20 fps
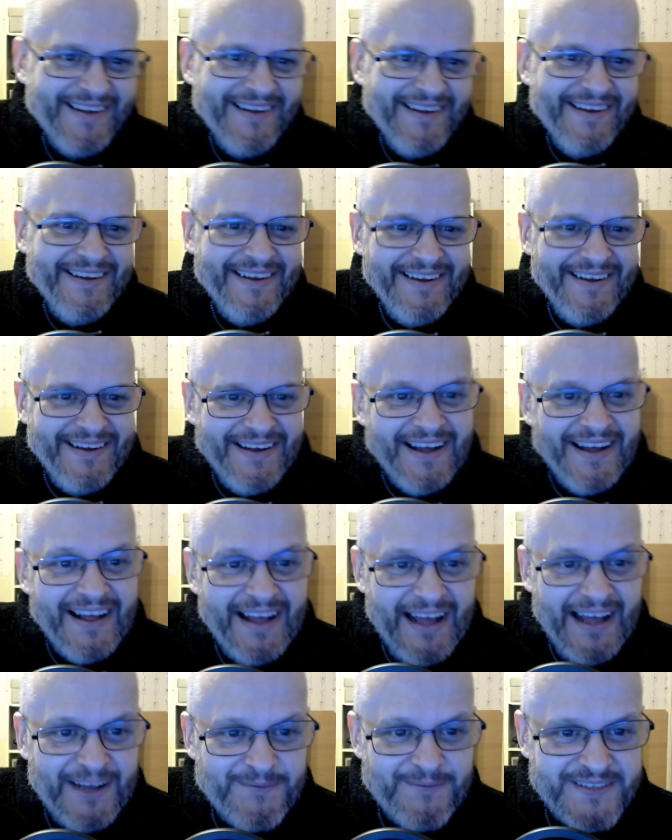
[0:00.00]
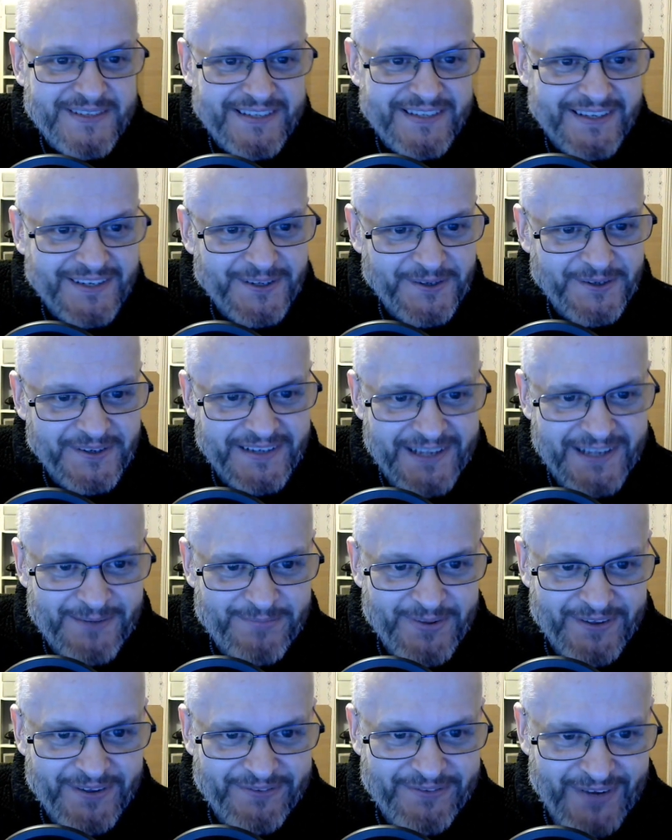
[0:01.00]
Absolutely
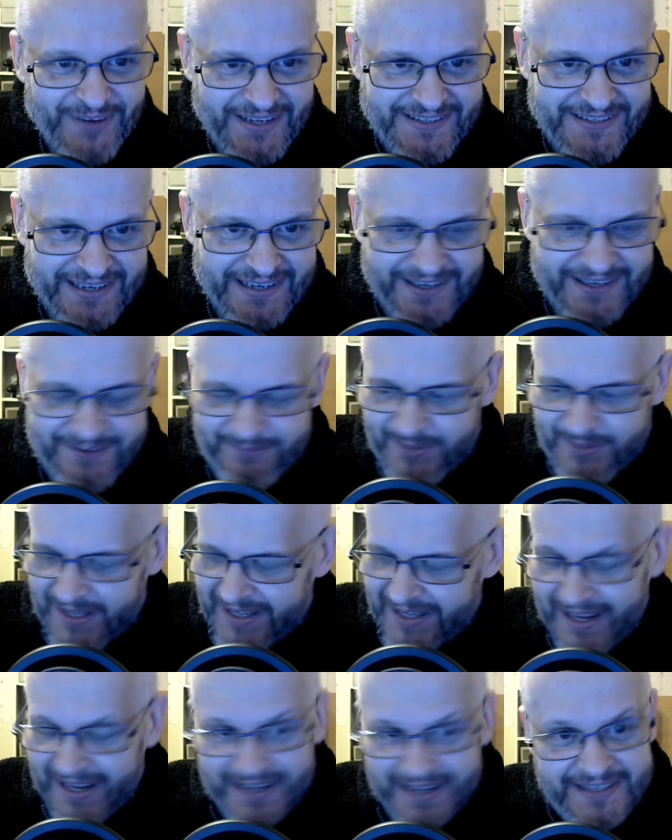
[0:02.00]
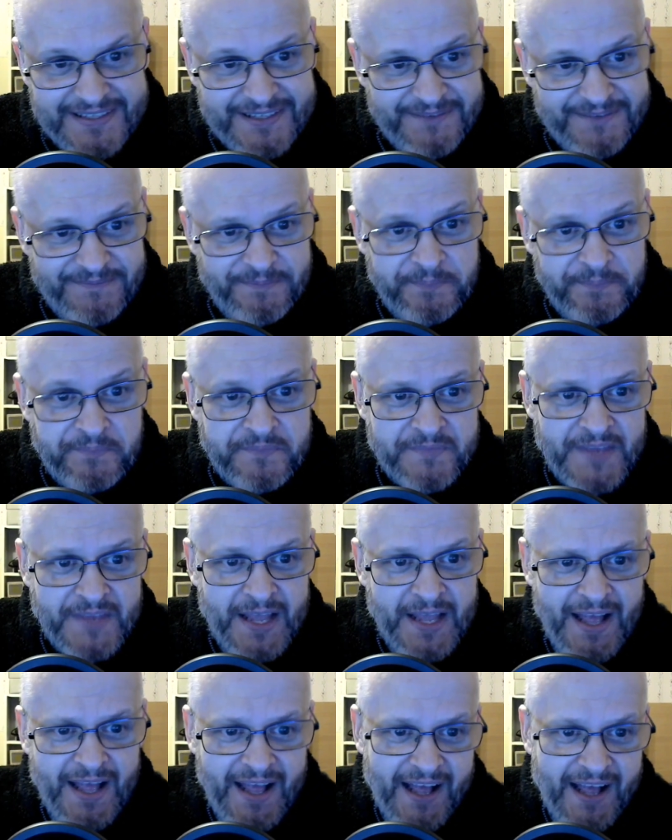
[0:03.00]
pathetic. But yes,
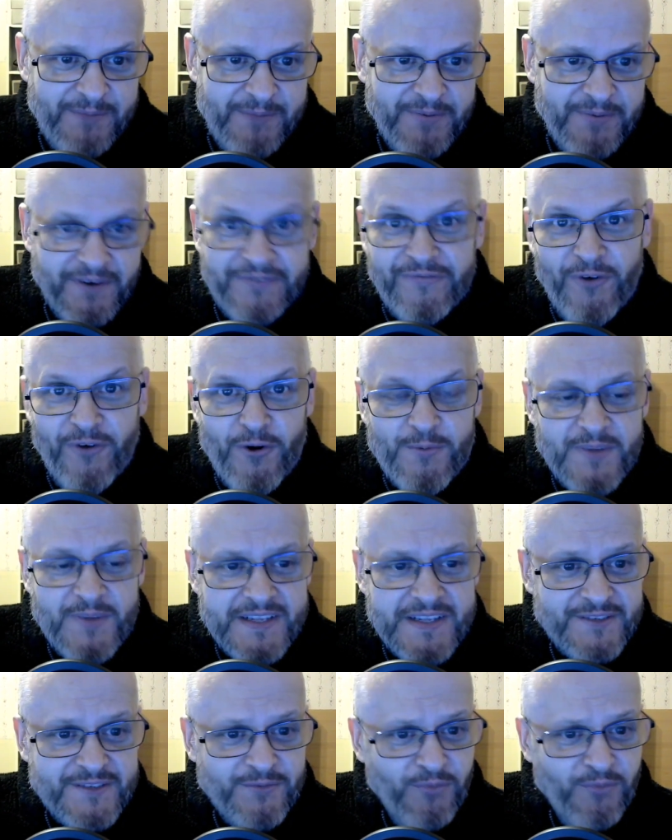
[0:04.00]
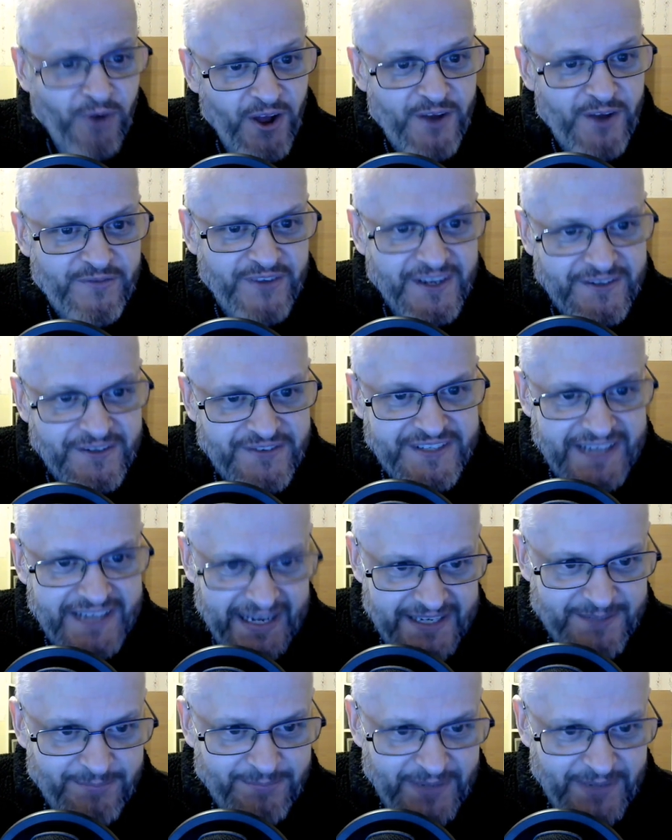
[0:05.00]
a performance worthy of
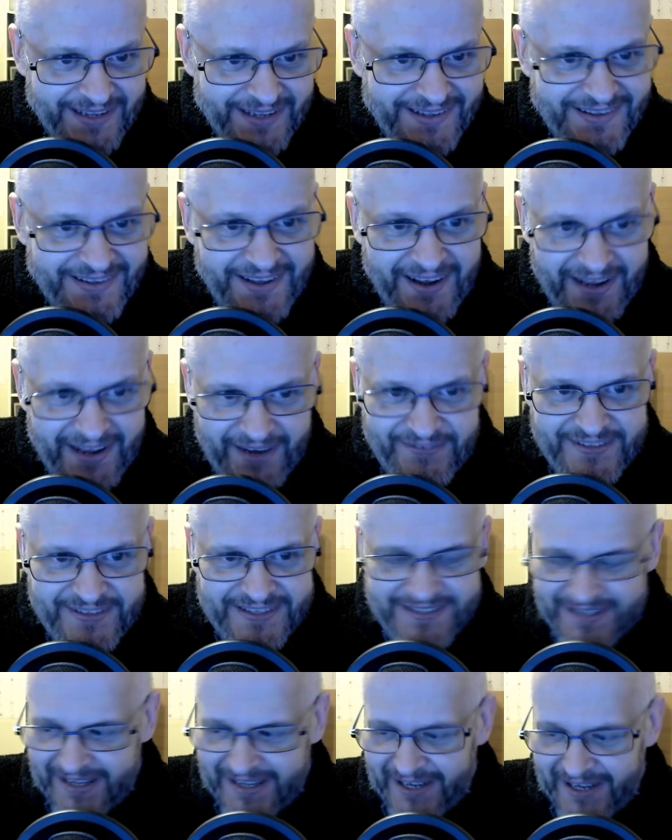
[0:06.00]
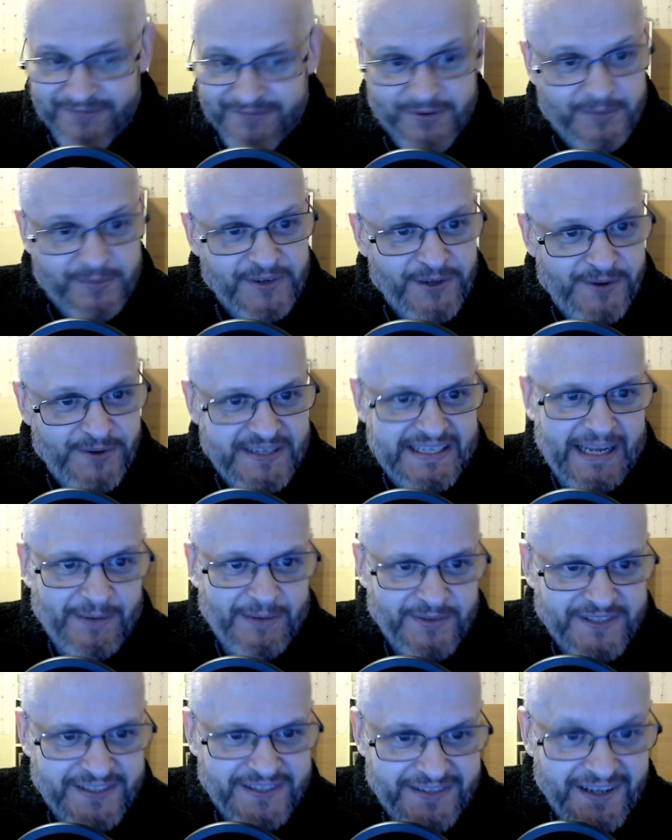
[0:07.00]
Shakespeare, I have to say, from Lewis
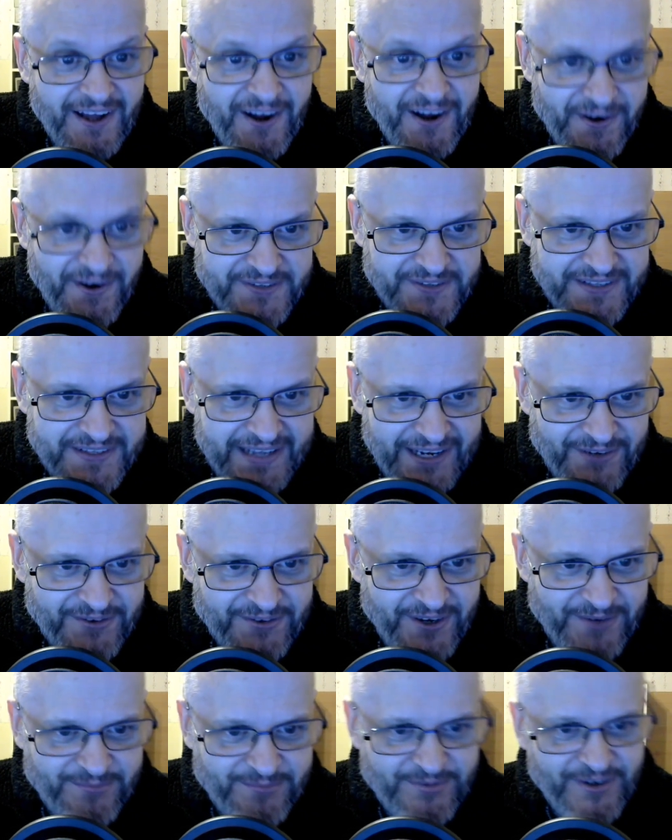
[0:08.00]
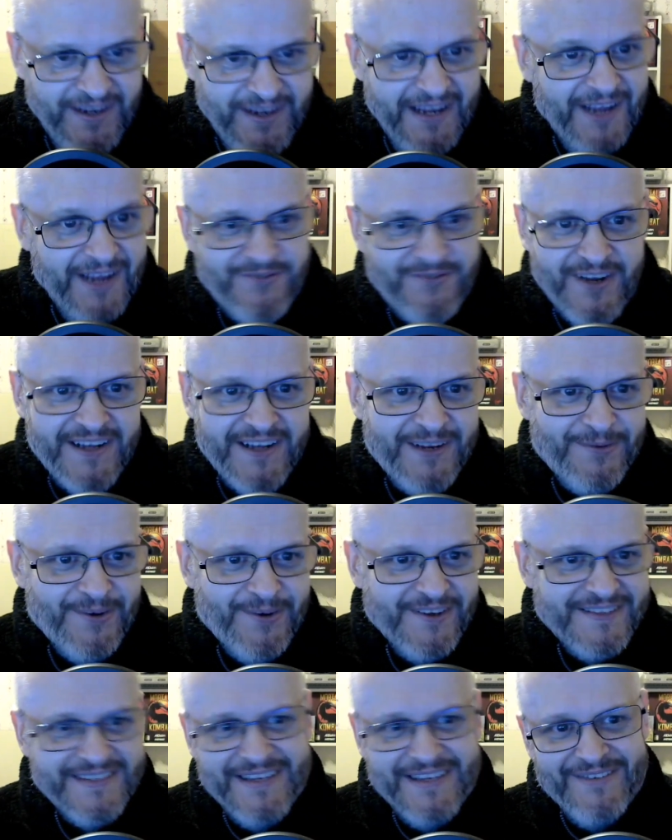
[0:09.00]
Hamilton after that Grand Prix. It really
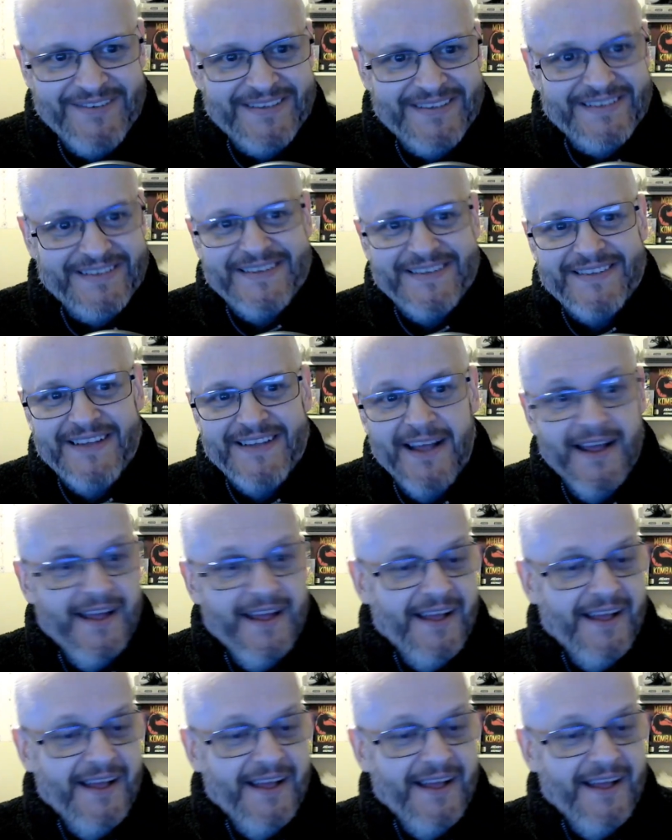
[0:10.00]
was. It was just